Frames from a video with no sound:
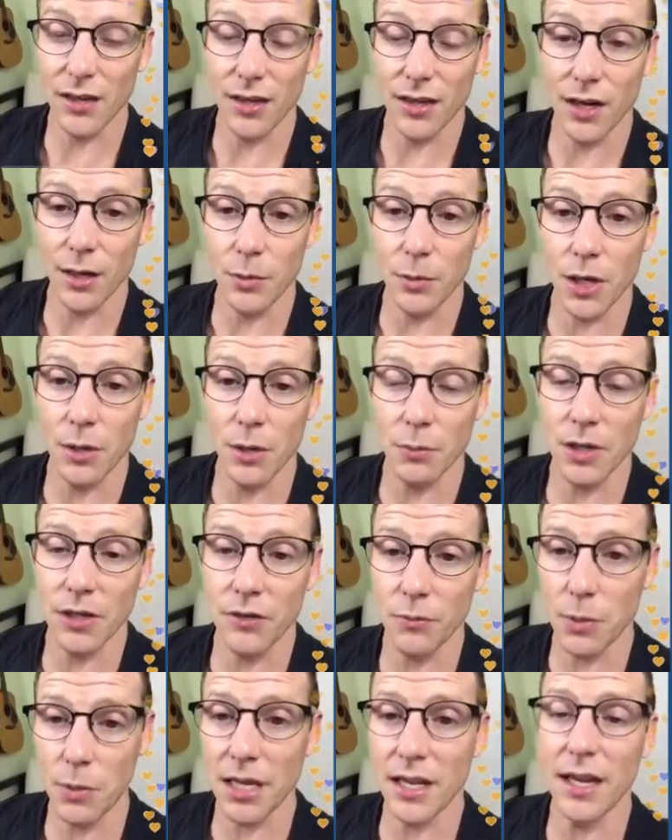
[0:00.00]
And then I'm going to be
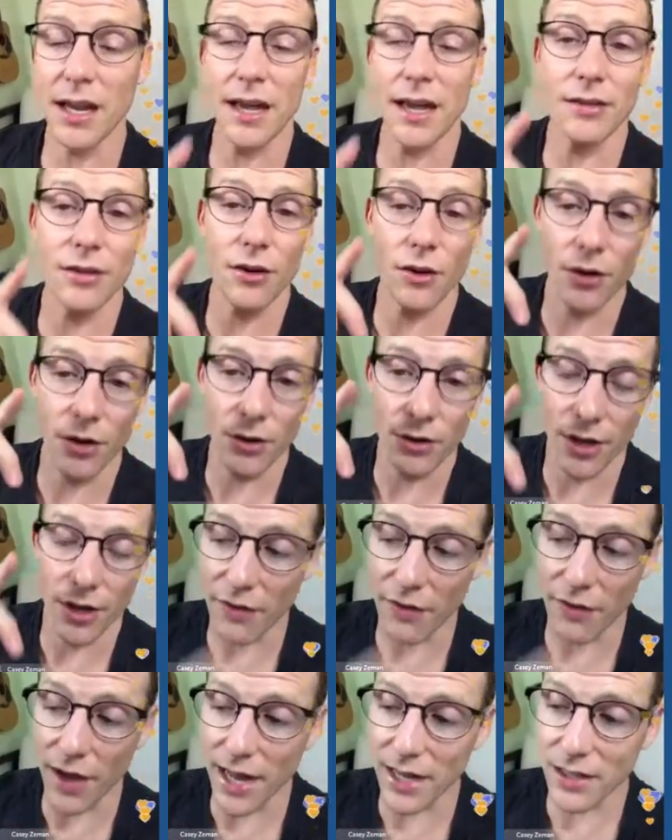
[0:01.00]
speaking at their
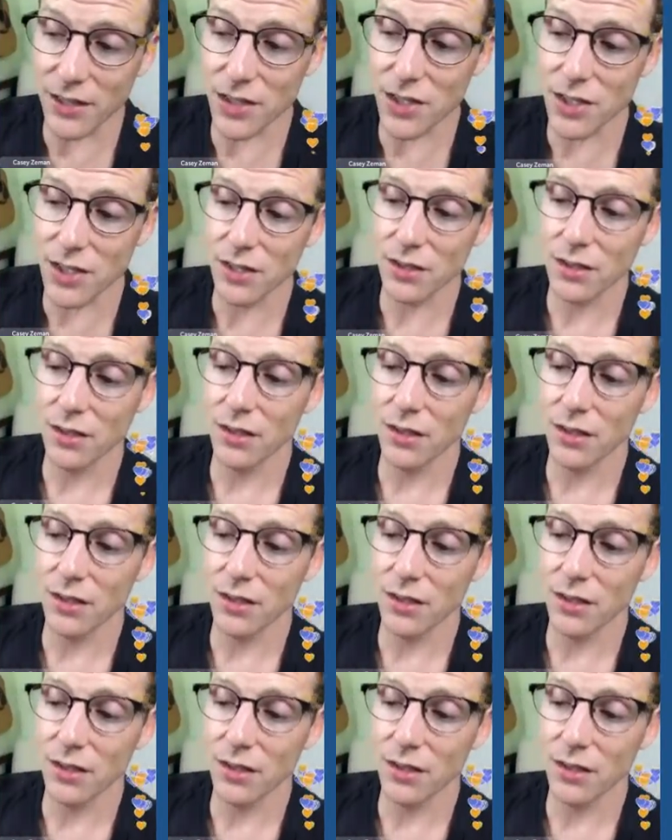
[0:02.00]
event